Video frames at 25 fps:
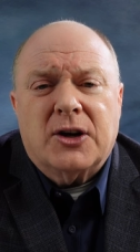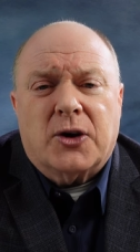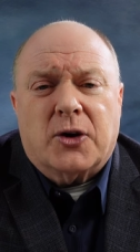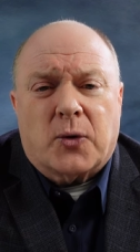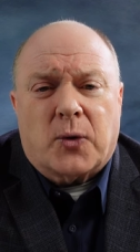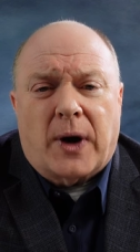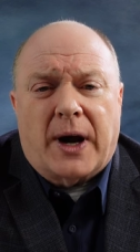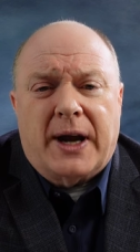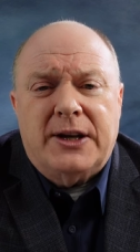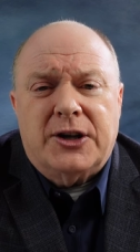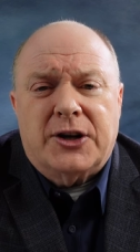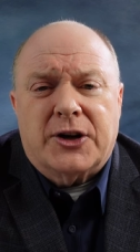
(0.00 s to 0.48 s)

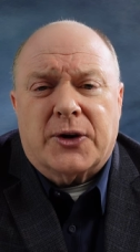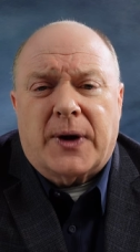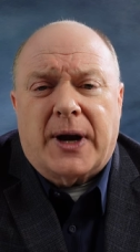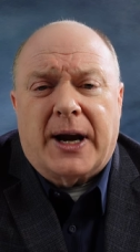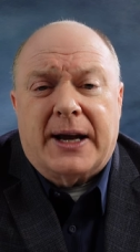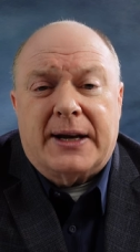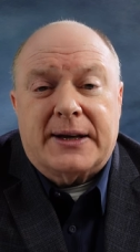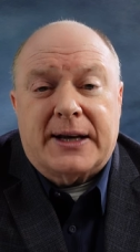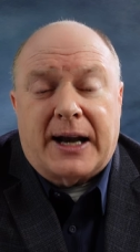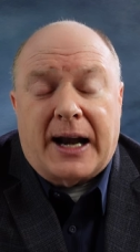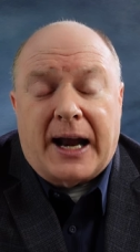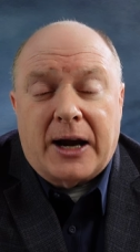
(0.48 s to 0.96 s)
great year
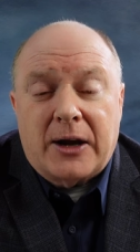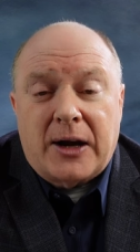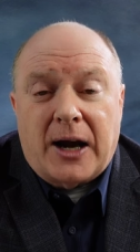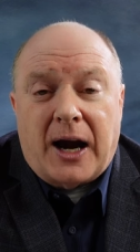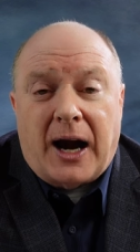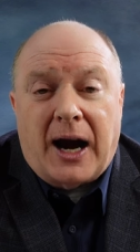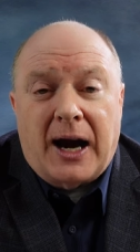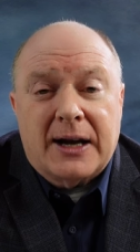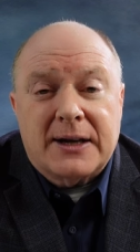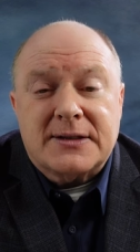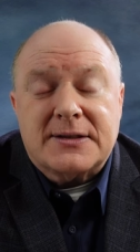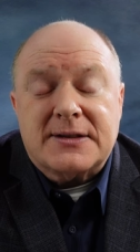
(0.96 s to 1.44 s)
end, and I
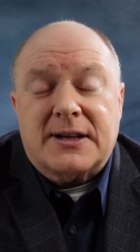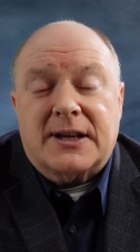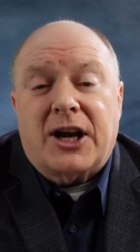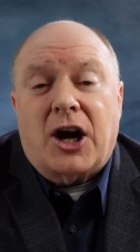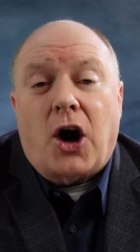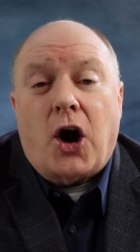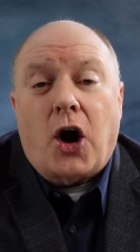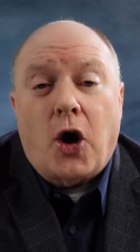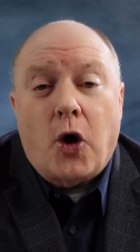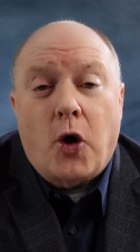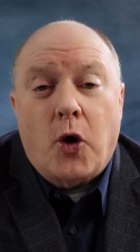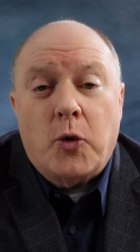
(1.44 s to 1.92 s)
honestly
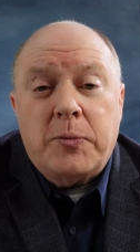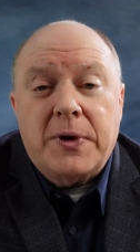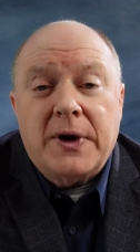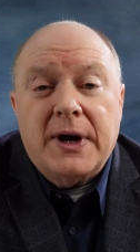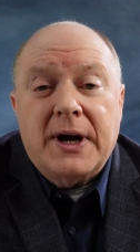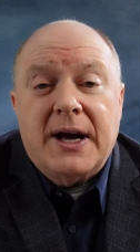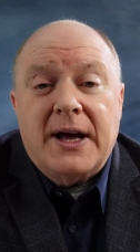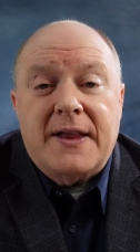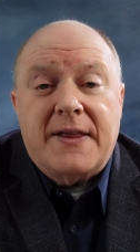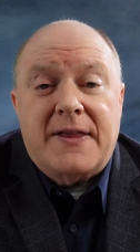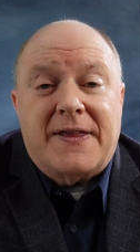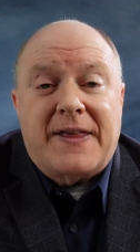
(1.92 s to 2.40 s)
hope
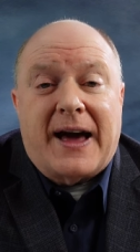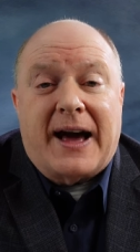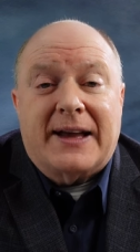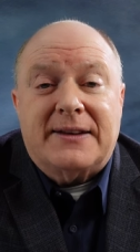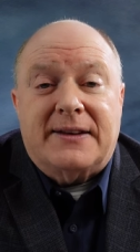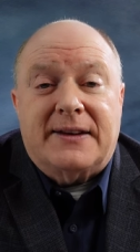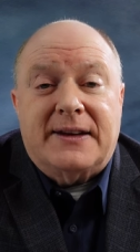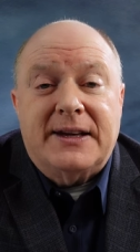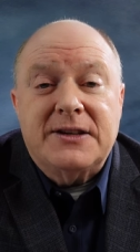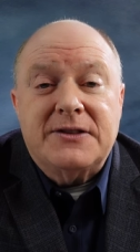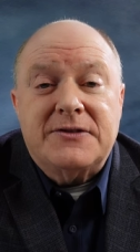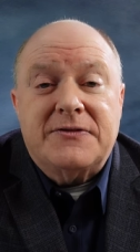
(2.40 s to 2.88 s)

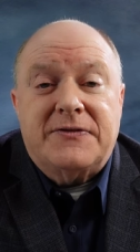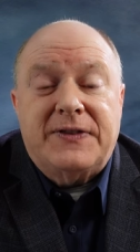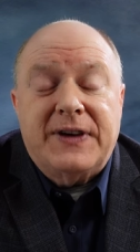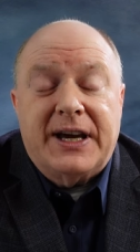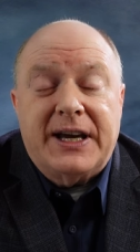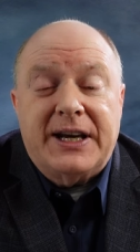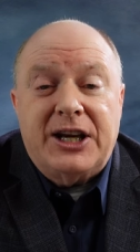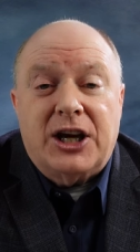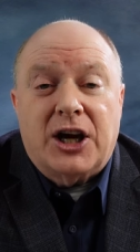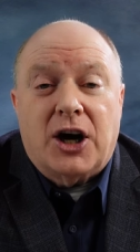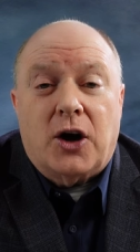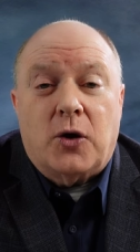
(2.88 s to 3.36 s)
that these
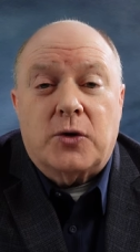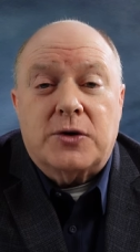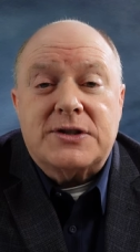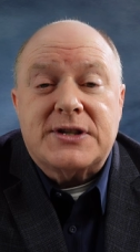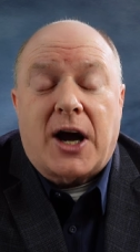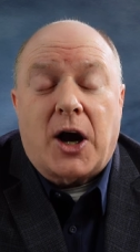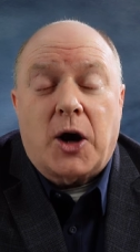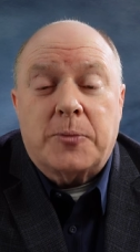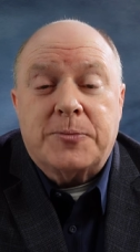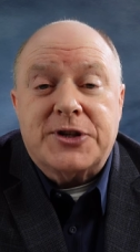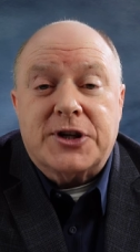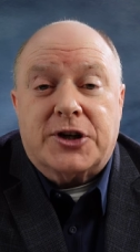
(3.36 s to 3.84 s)
videos
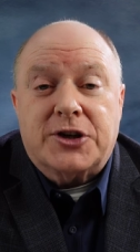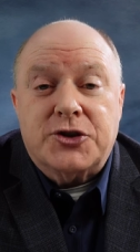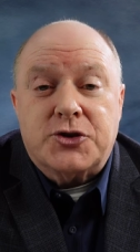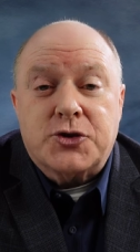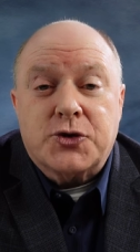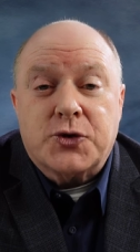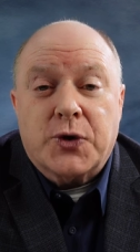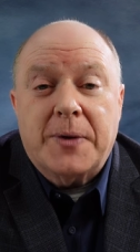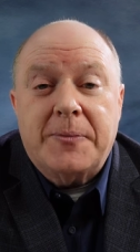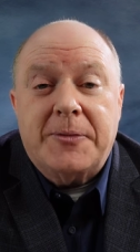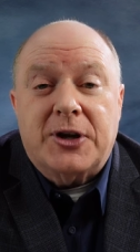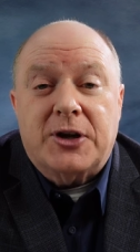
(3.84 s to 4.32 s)
help to
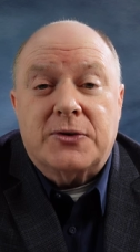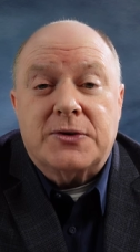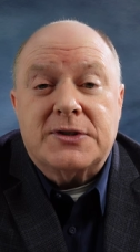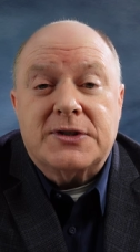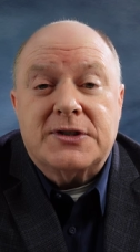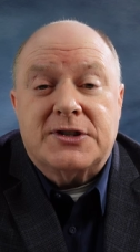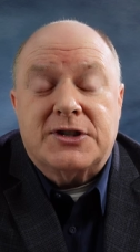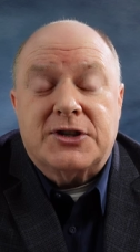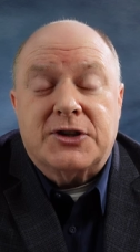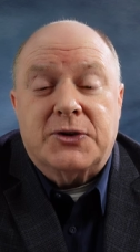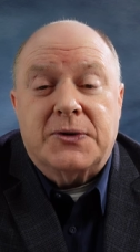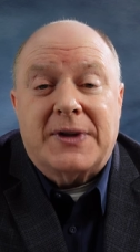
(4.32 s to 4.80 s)

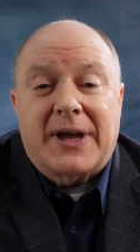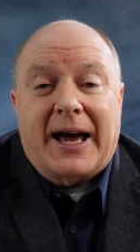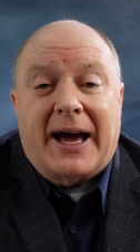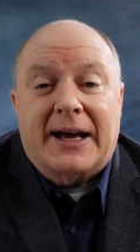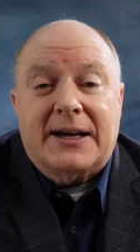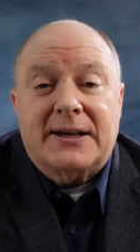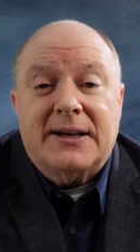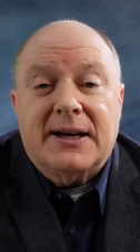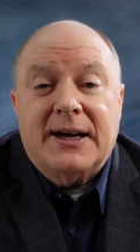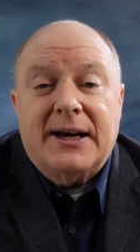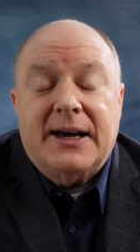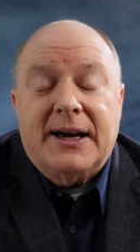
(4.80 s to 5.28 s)
contribute to
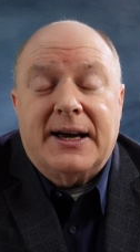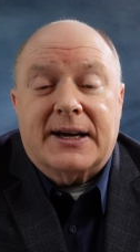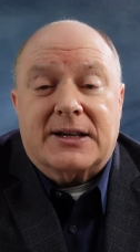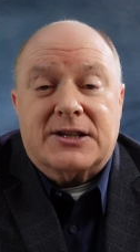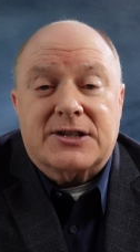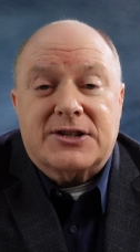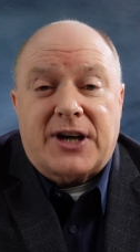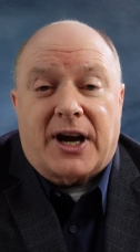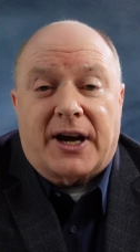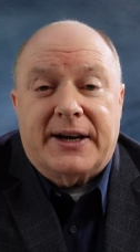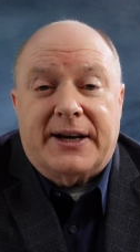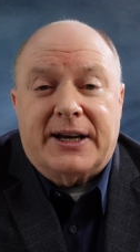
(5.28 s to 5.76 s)
that
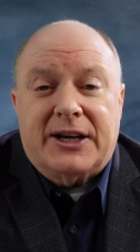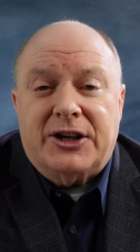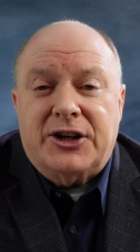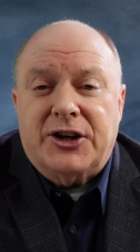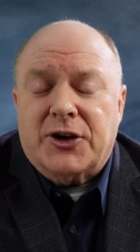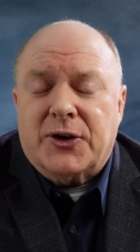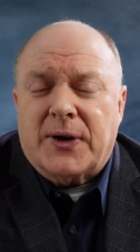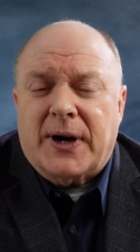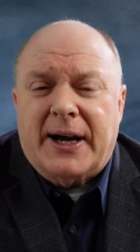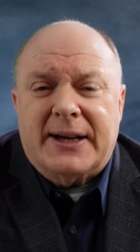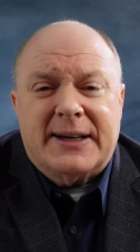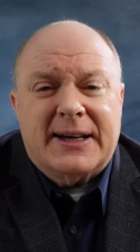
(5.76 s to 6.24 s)
exciting
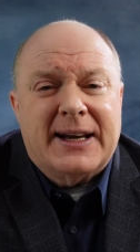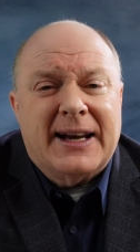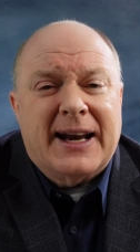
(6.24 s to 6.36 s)
year end.